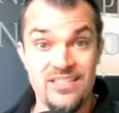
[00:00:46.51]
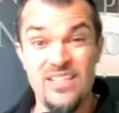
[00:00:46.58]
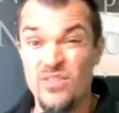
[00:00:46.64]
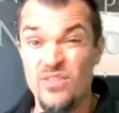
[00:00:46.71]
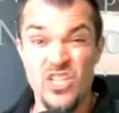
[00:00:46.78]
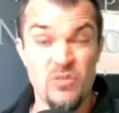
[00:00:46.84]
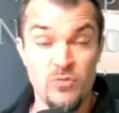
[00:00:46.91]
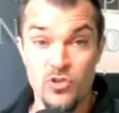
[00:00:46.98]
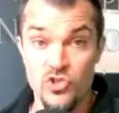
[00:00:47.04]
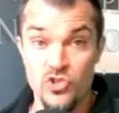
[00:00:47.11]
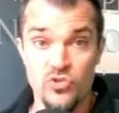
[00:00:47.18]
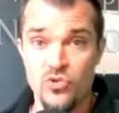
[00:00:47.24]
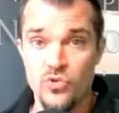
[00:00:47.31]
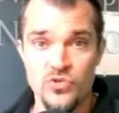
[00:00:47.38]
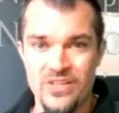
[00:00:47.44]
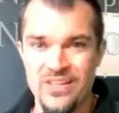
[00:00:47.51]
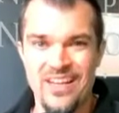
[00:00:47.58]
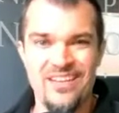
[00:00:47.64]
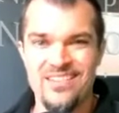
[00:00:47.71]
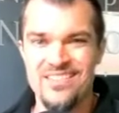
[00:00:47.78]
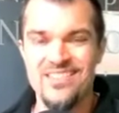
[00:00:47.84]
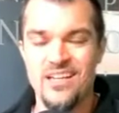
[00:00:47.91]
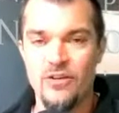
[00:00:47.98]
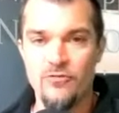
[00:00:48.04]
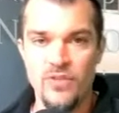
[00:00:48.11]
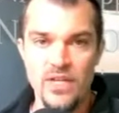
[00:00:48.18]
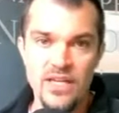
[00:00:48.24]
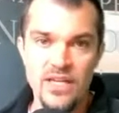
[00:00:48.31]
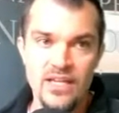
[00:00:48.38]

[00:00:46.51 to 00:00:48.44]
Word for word: TV commercials, a lot of the stuff,